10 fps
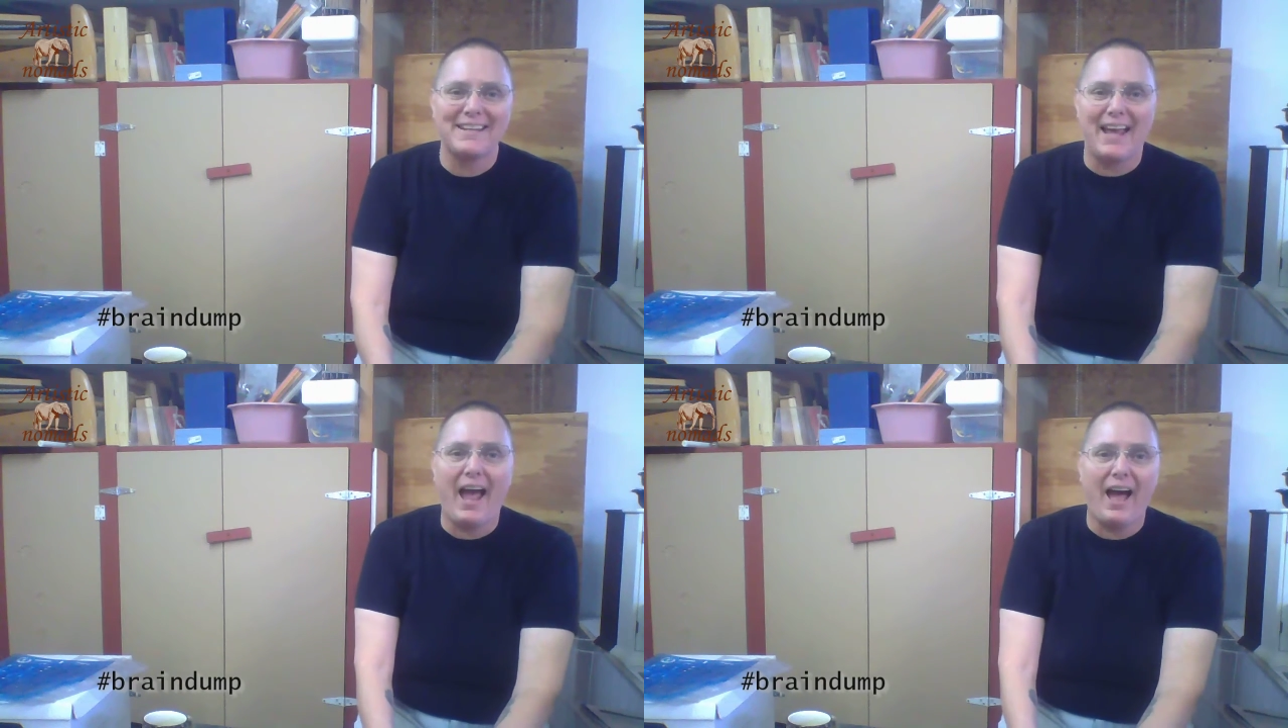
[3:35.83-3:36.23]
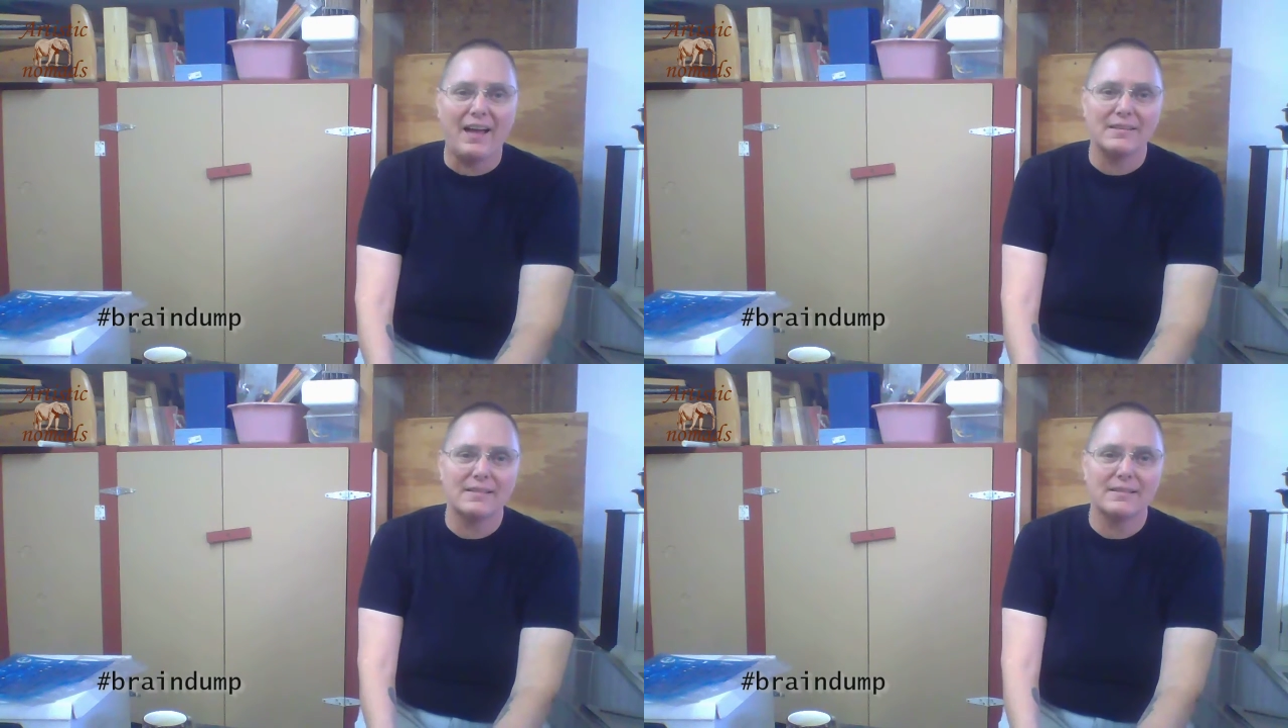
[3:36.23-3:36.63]

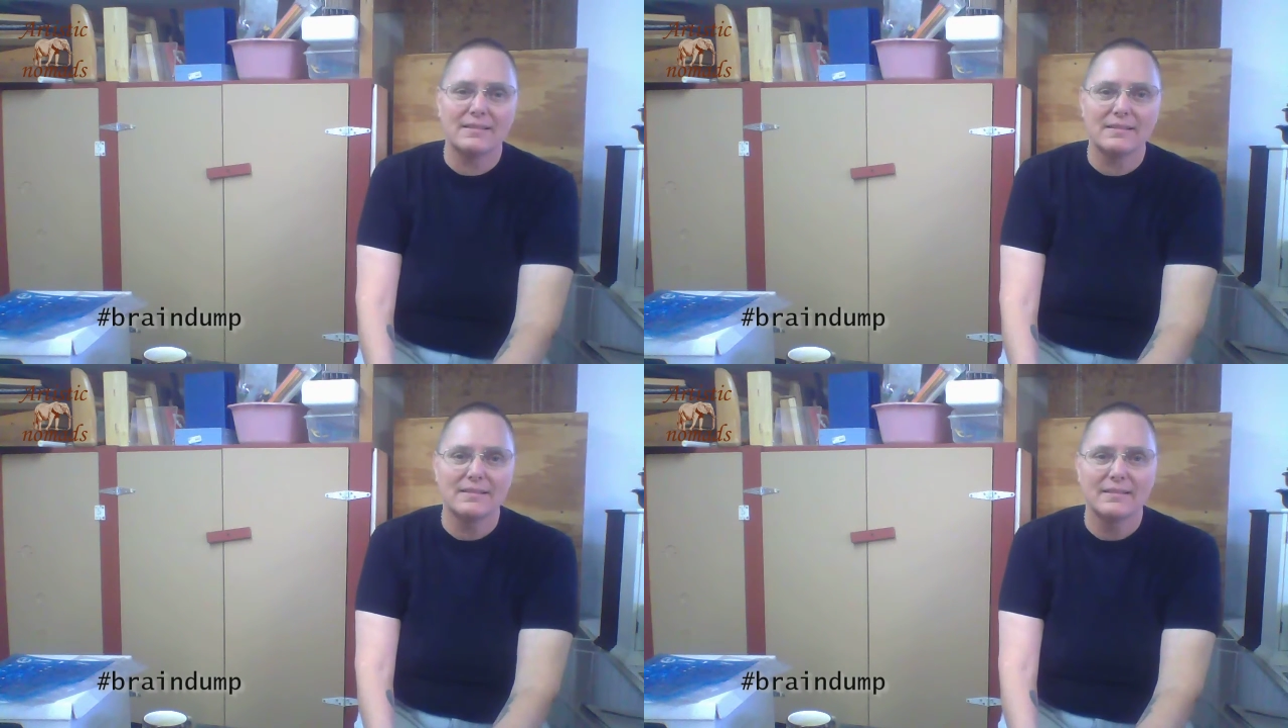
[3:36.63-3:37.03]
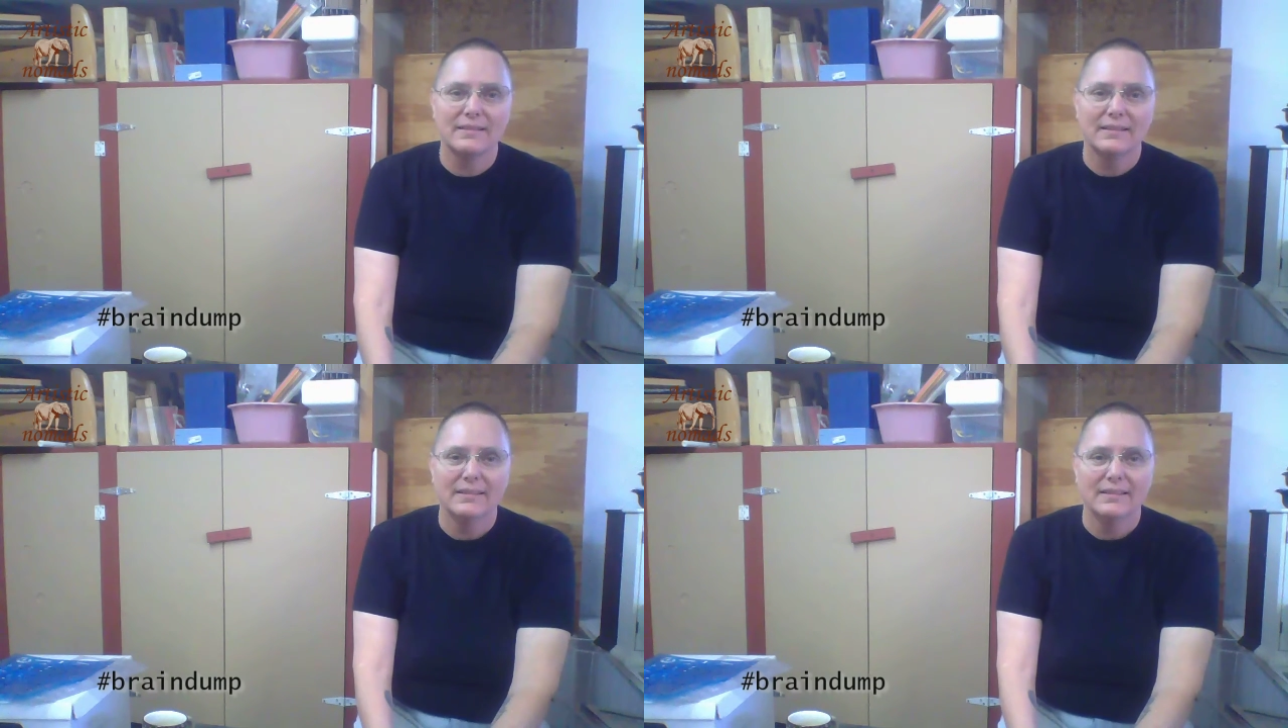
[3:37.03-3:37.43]
gas.
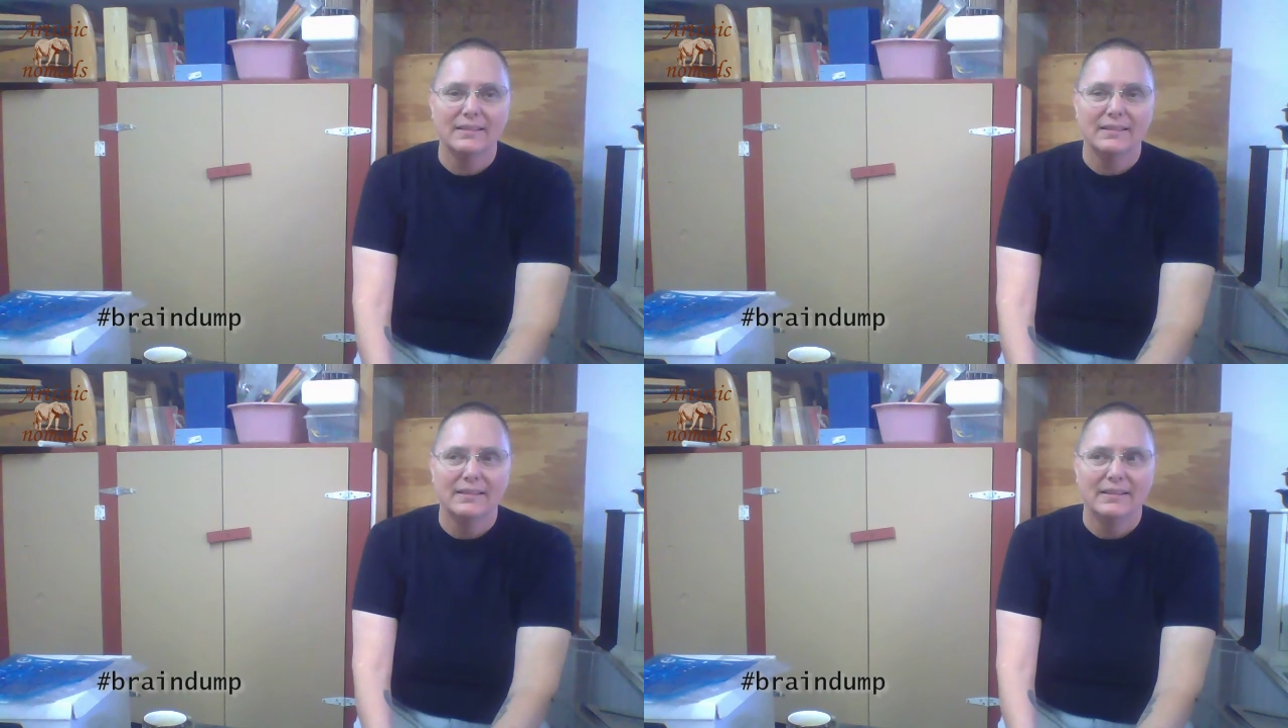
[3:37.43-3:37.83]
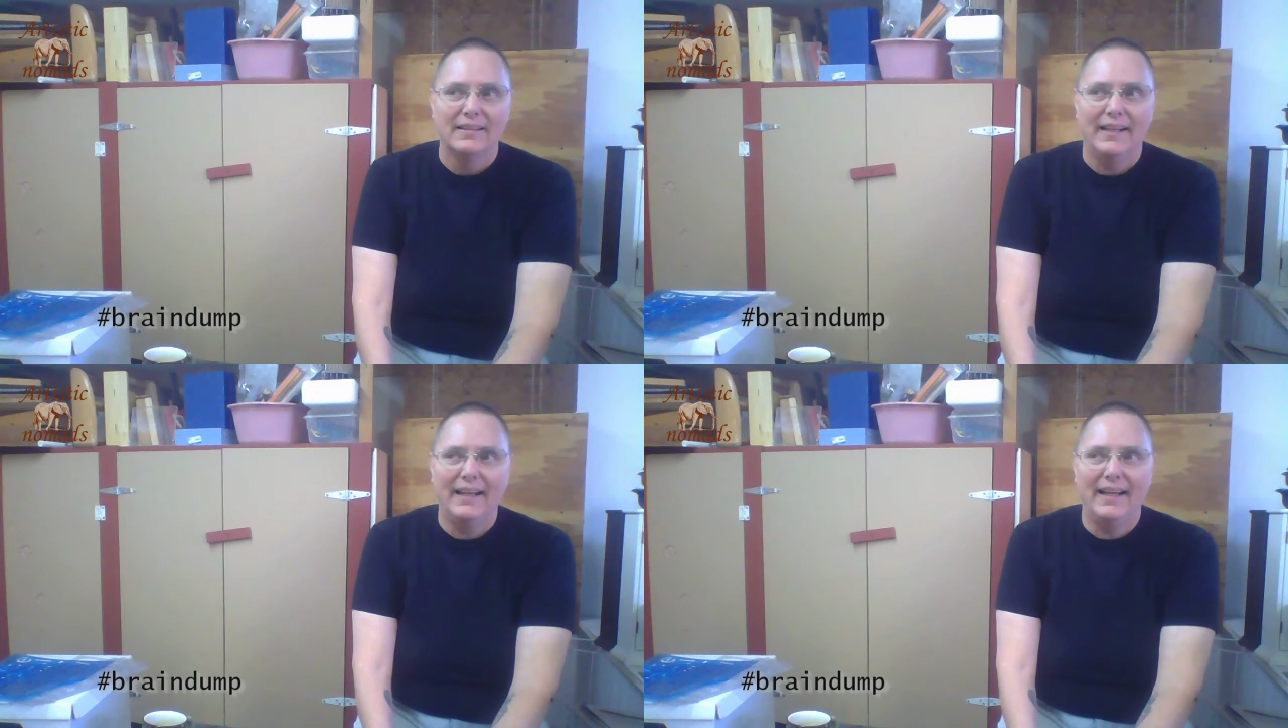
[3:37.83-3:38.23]

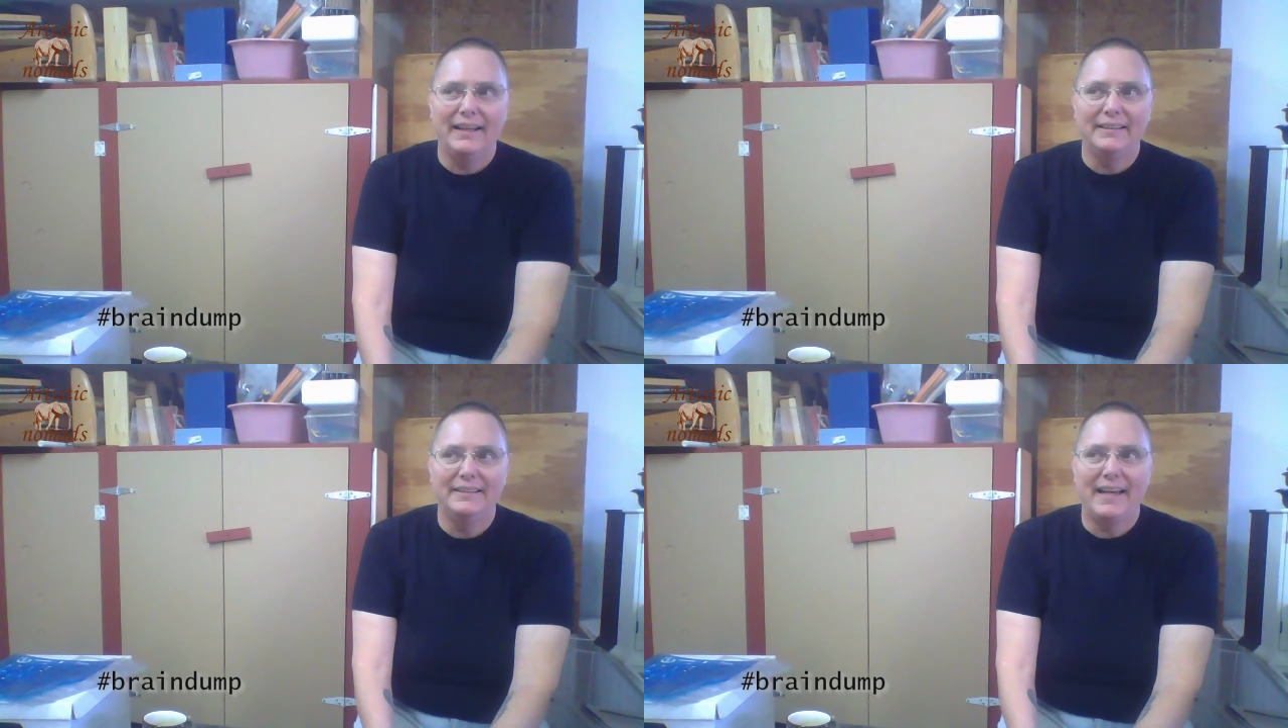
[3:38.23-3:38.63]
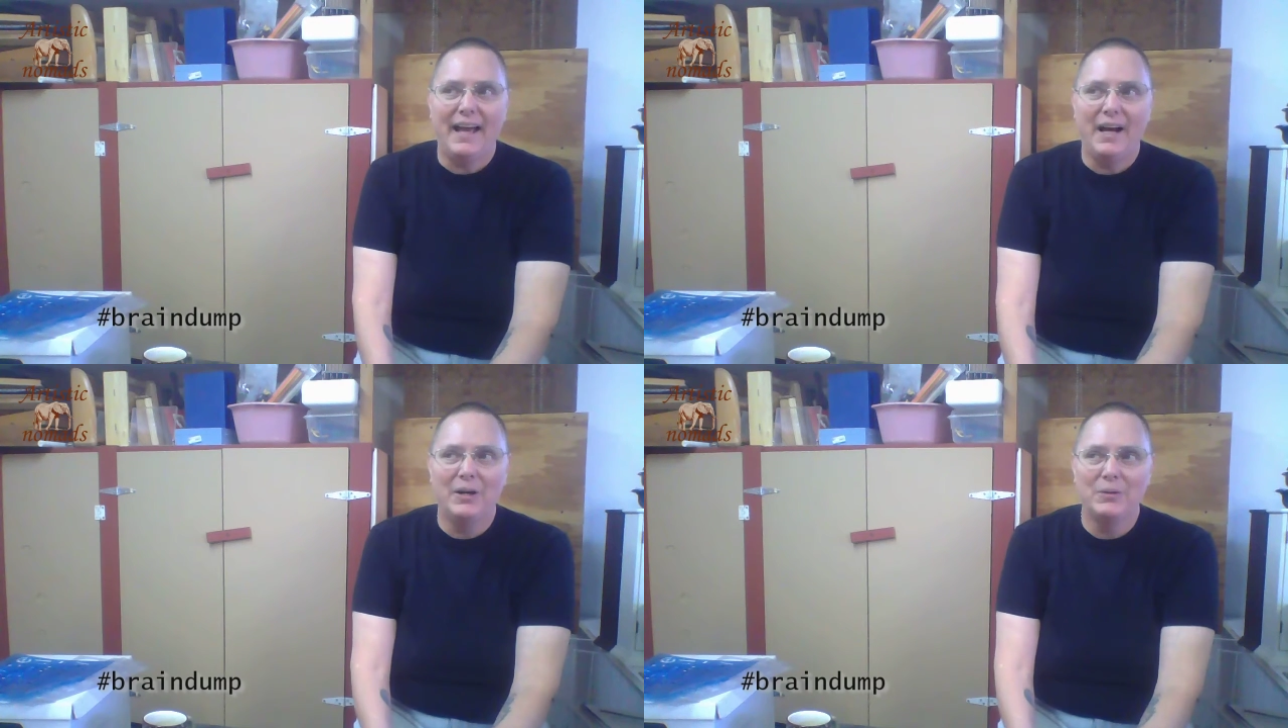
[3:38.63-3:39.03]
And
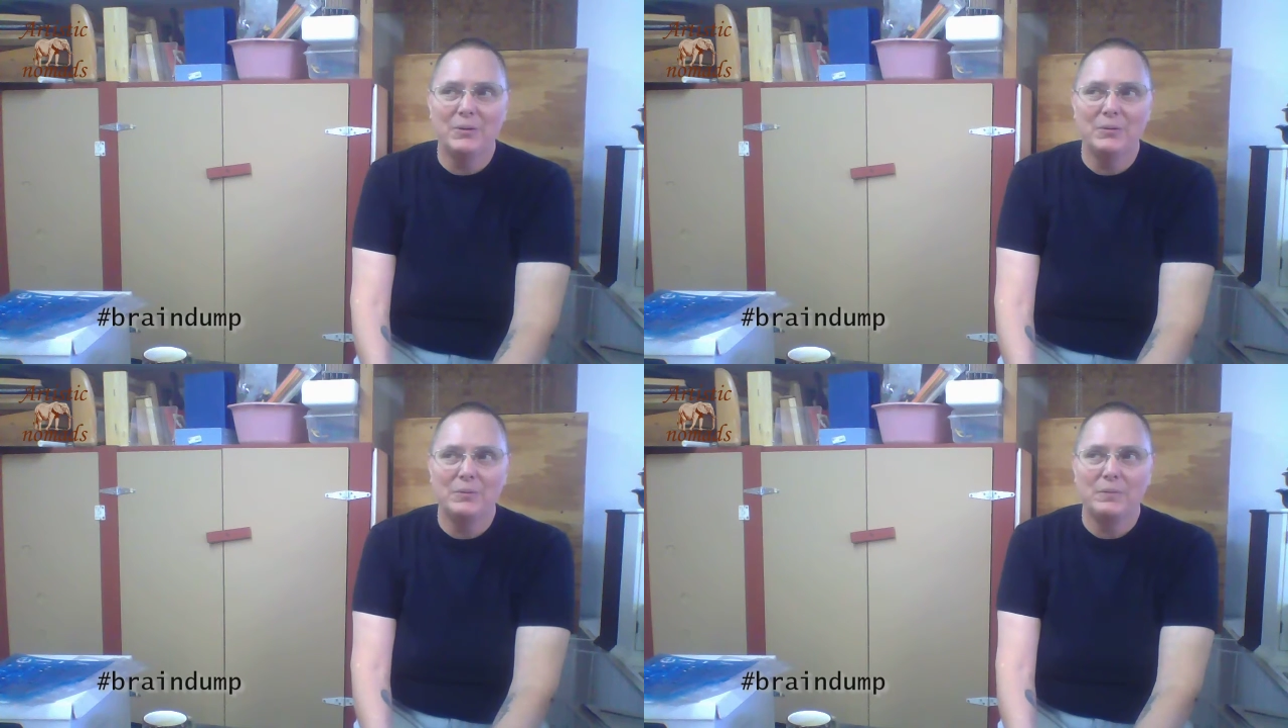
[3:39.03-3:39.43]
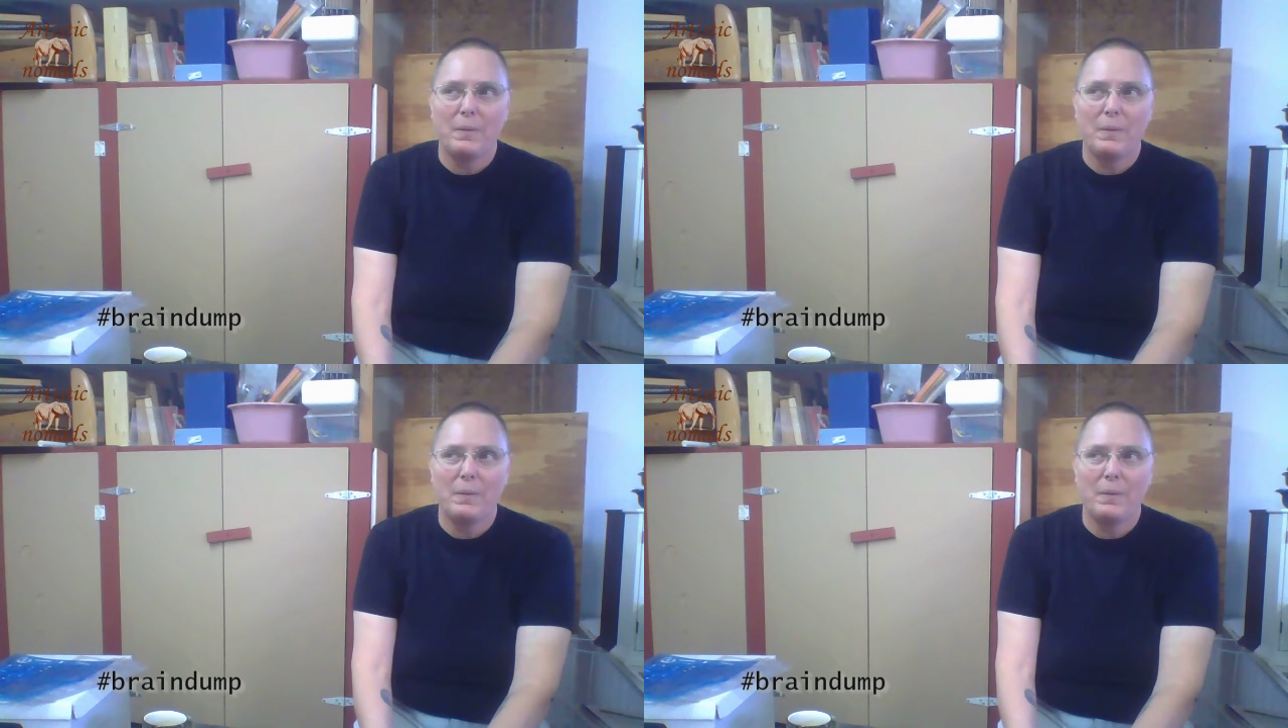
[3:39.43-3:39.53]
now